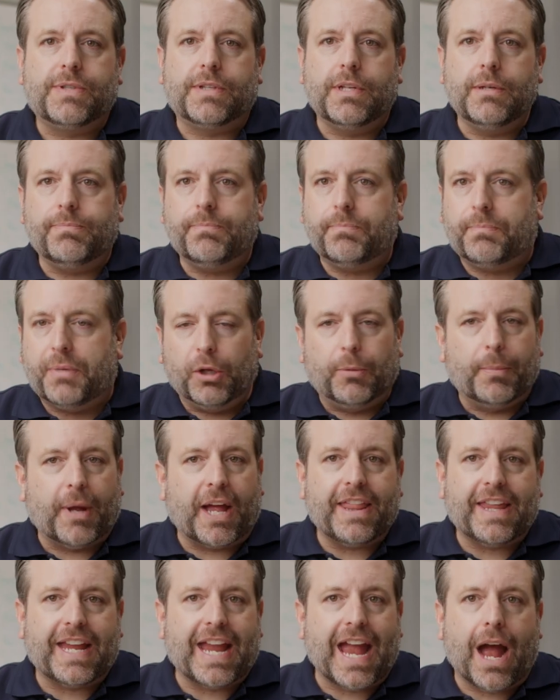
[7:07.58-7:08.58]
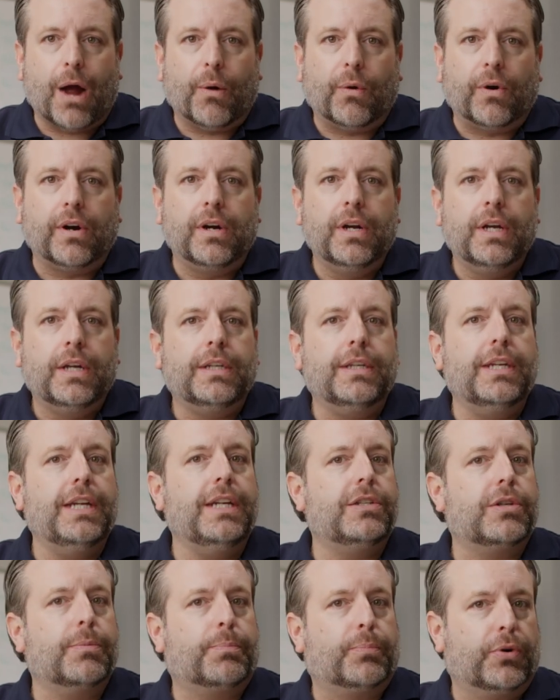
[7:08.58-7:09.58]
that bill by the hour,
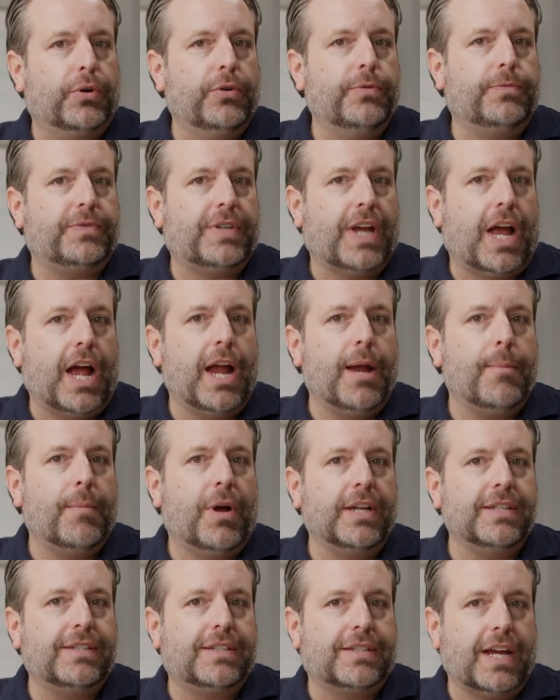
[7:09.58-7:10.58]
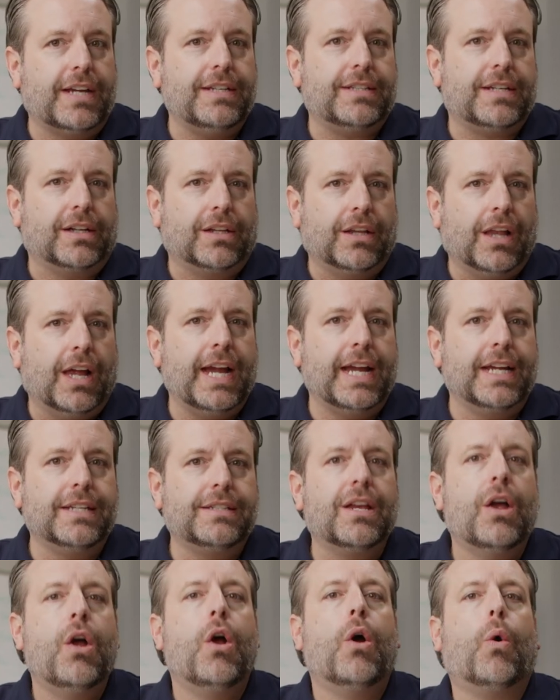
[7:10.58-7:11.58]
need to prove time on site to
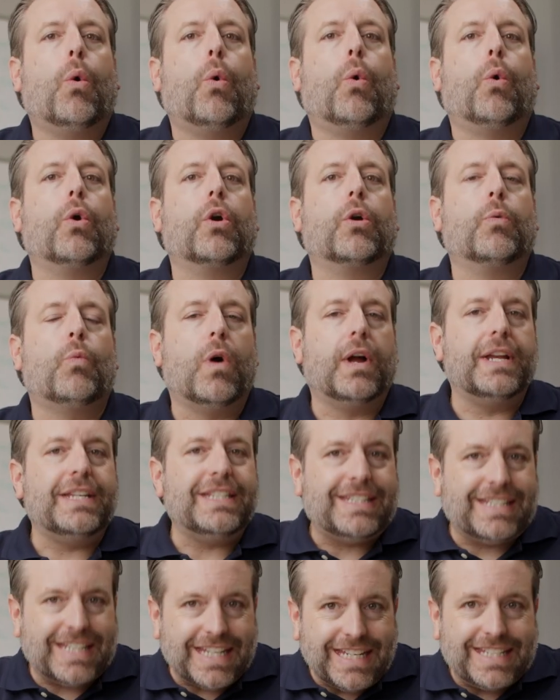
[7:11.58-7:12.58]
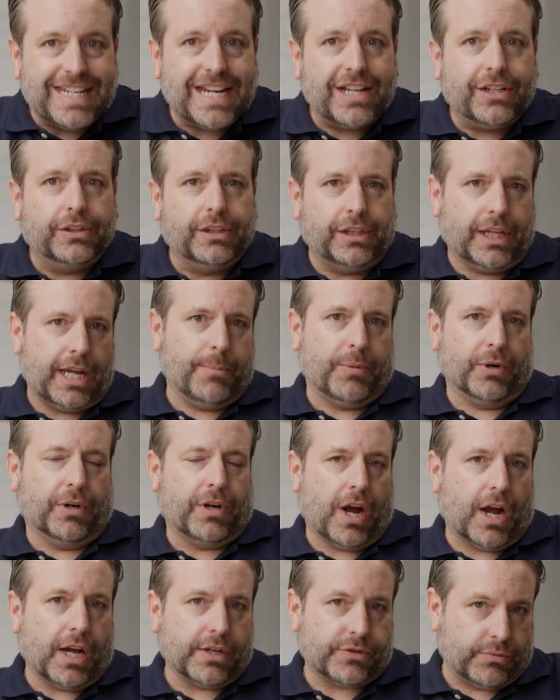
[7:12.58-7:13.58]
clients, or want detailed labor
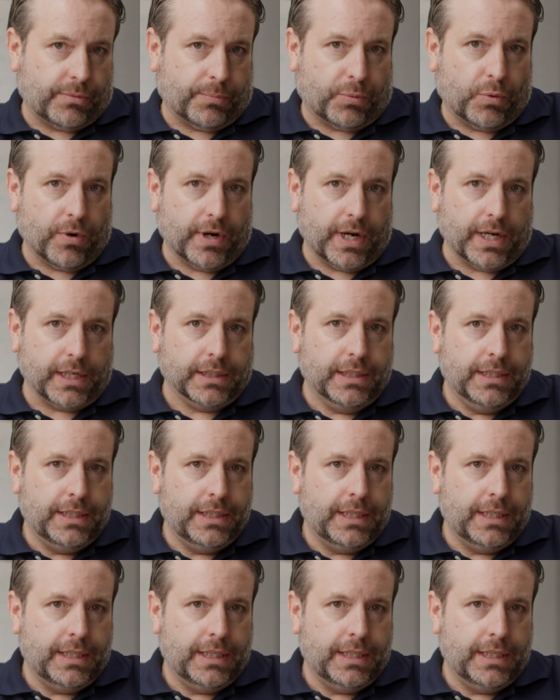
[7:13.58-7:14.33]
cost reporting.